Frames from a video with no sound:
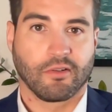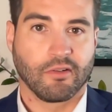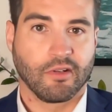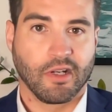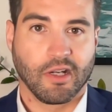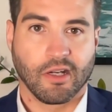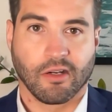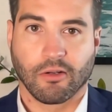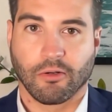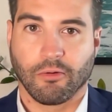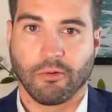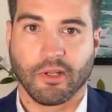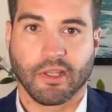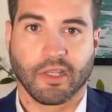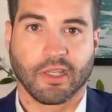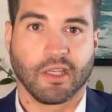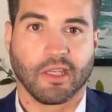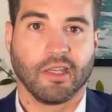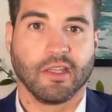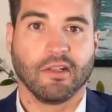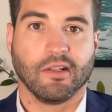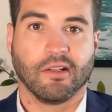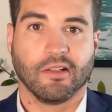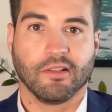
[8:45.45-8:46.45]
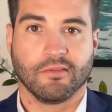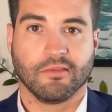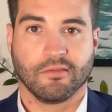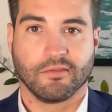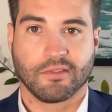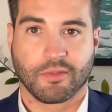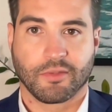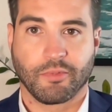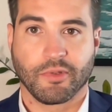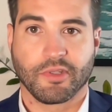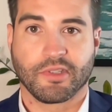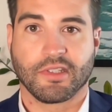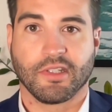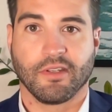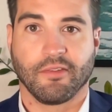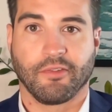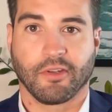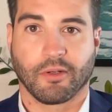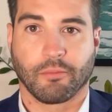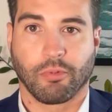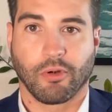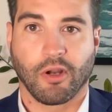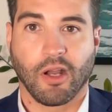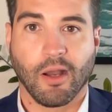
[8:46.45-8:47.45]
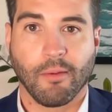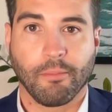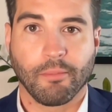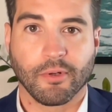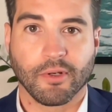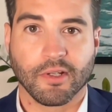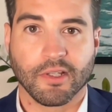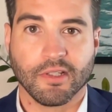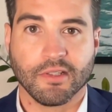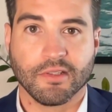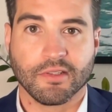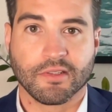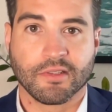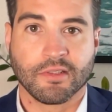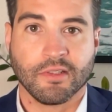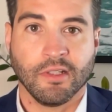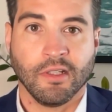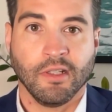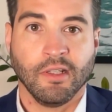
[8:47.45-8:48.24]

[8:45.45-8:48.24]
narrowing in on specific properties,